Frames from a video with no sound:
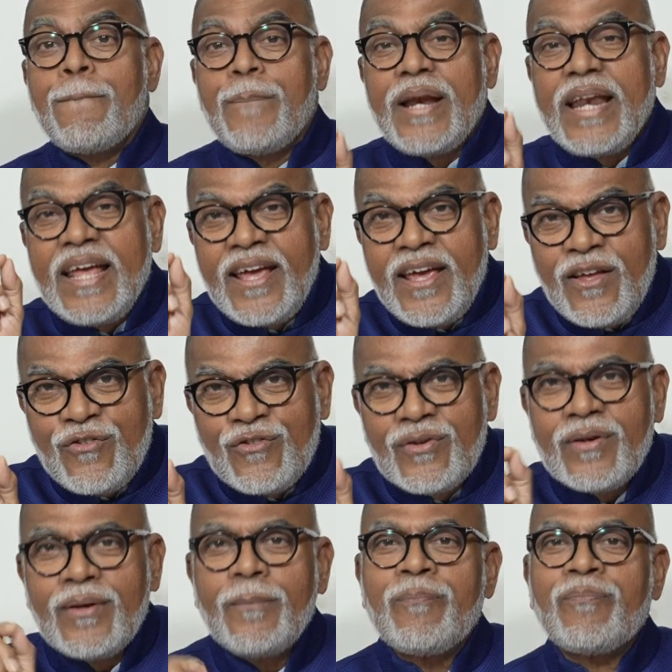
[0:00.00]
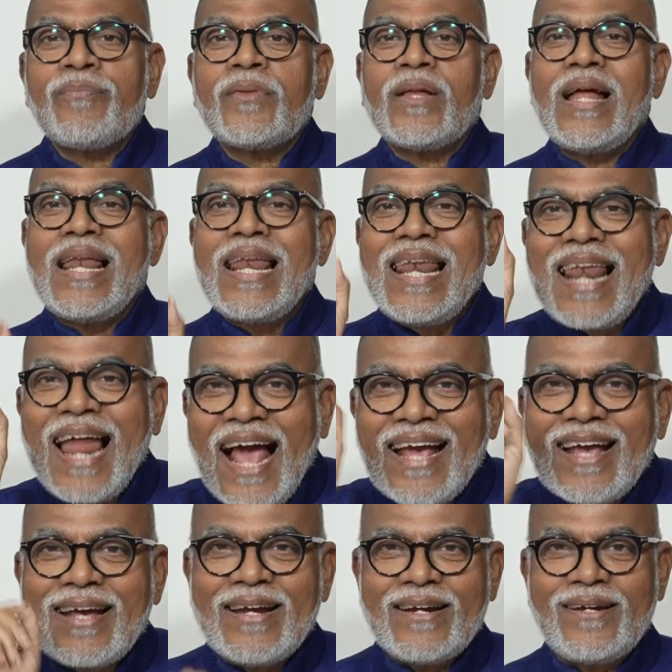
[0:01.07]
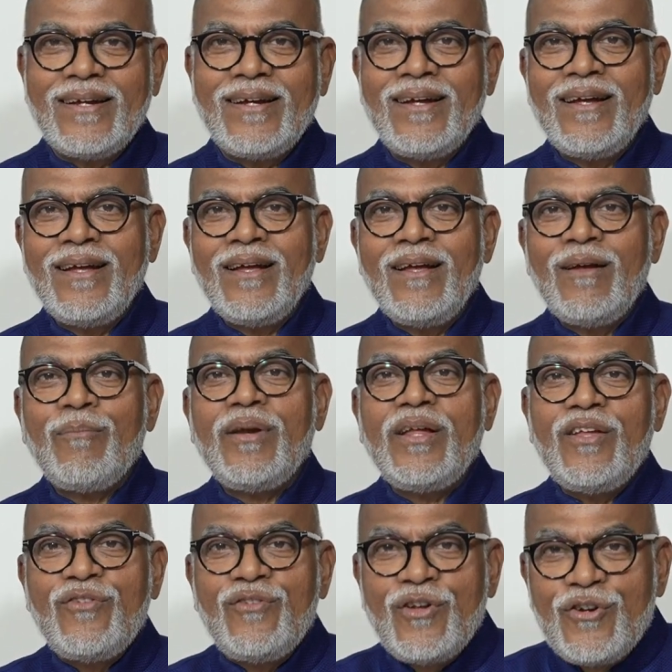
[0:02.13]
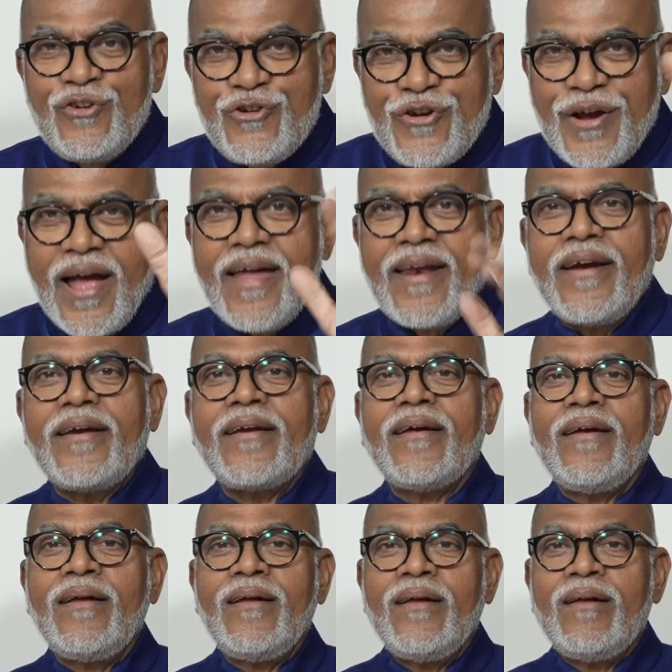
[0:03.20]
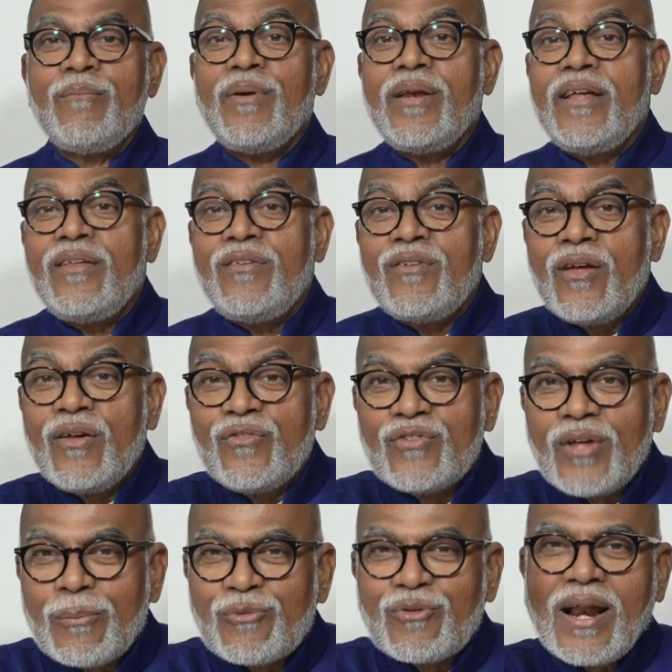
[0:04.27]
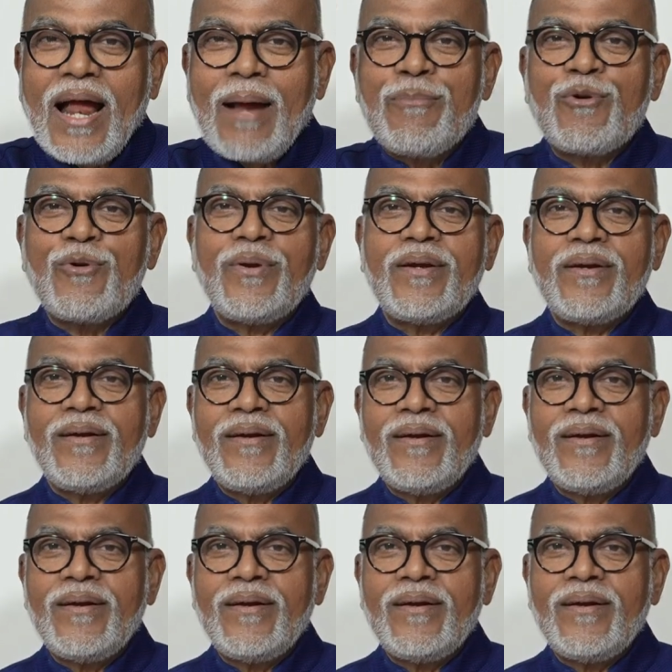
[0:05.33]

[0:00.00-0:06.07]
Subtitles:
please like it, please share it, please subscribe to it.